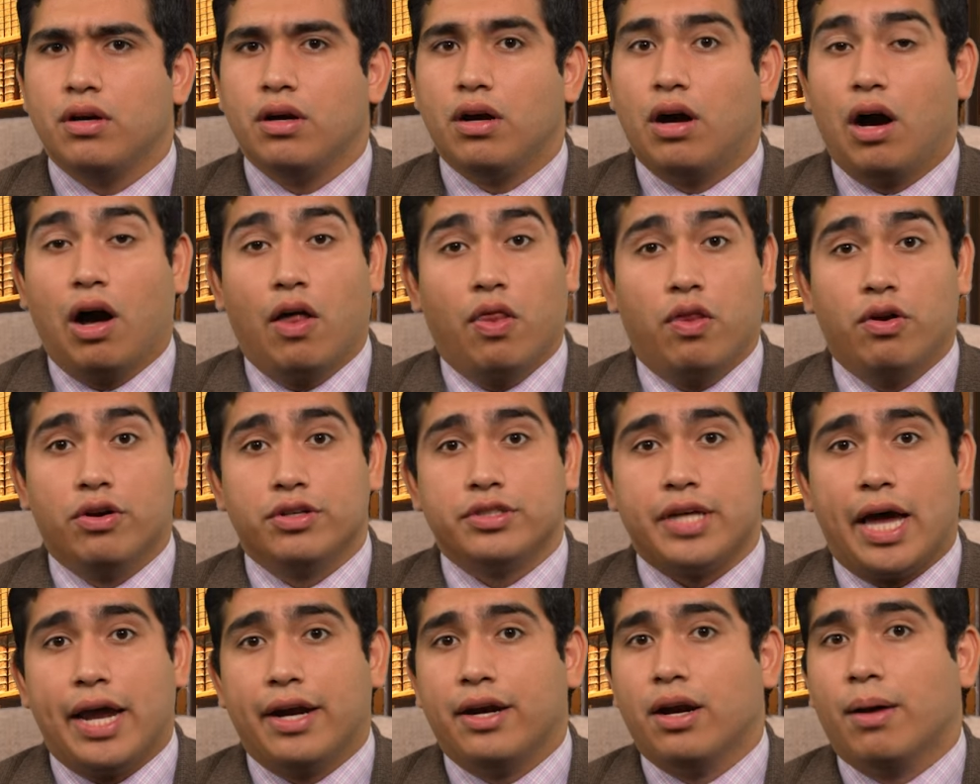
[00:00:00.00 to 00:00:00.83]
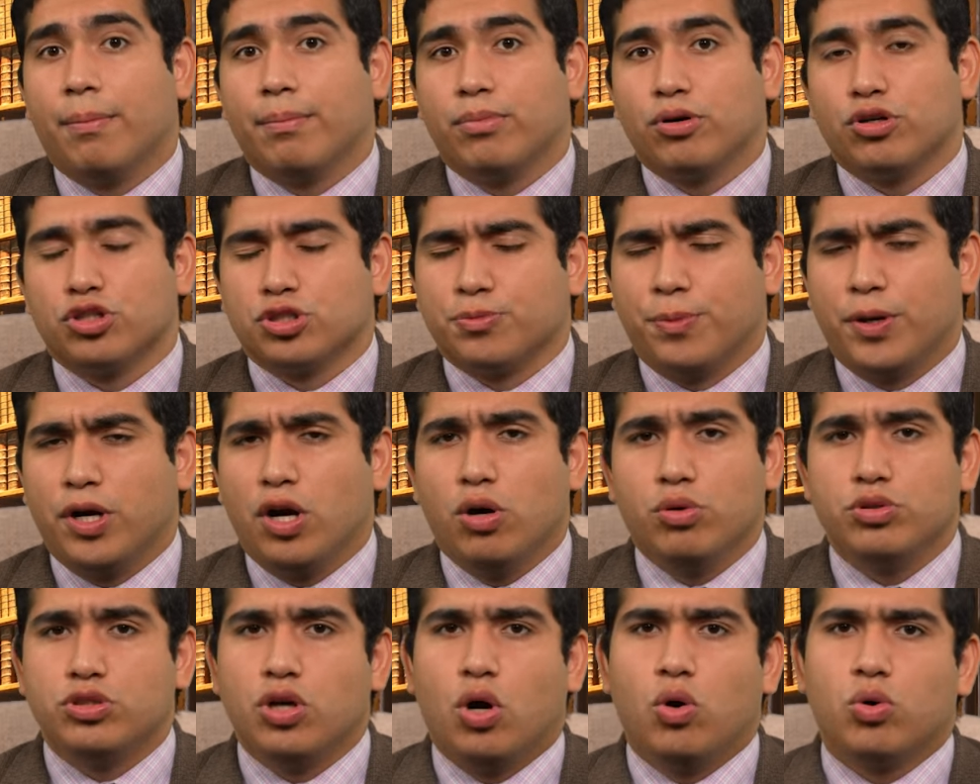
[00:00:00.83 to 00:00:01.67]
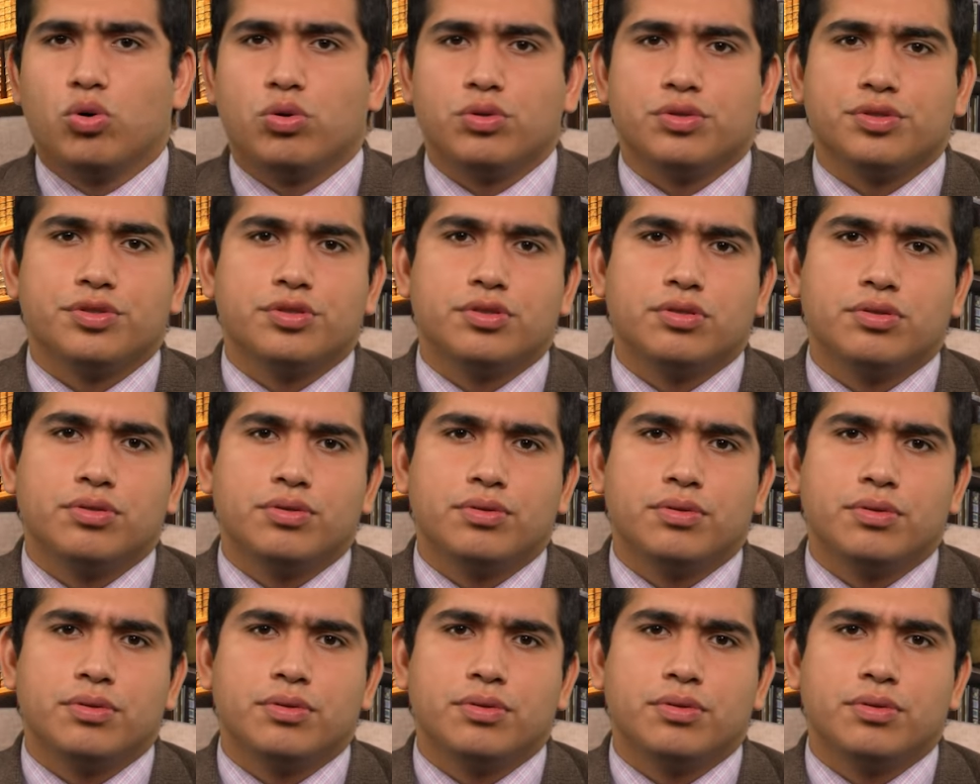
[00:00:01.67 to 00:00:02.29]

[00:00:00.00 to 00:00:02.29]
Others had numbers but no totals.